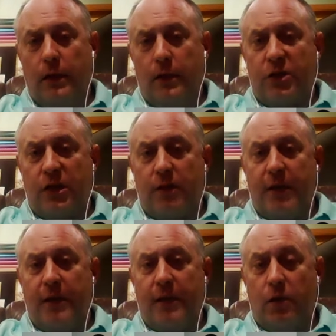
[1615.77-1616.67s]
there's some
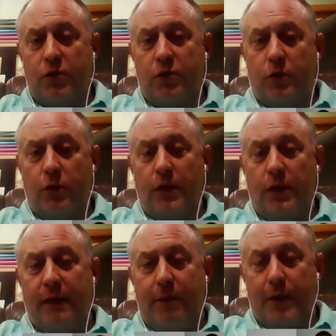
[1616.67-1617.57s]
air that goes through the
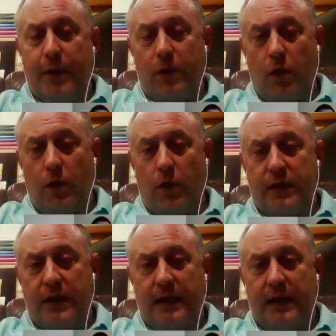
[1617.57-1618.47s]
evaporator coil that's
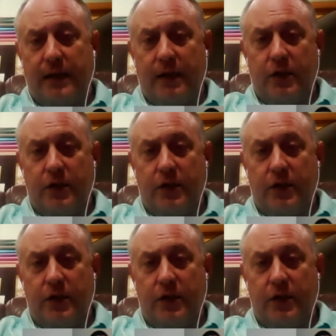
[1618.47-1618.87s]
not conditioned.